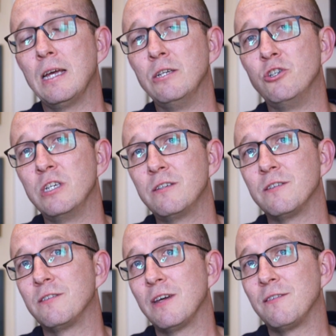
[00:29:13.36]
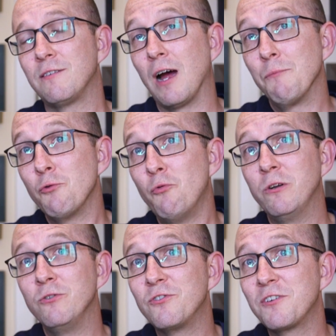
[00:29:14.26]
And Jesus says, "I'm the
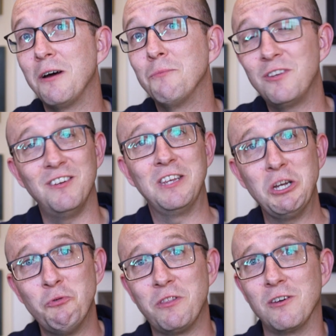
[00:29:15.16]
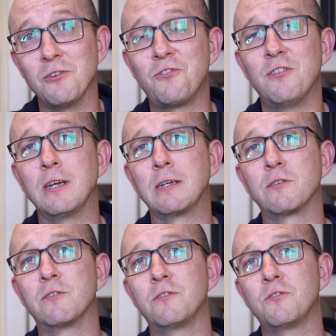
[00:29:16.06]
one who's come to deal with those
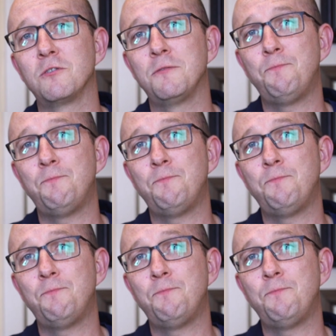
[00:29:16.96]
things.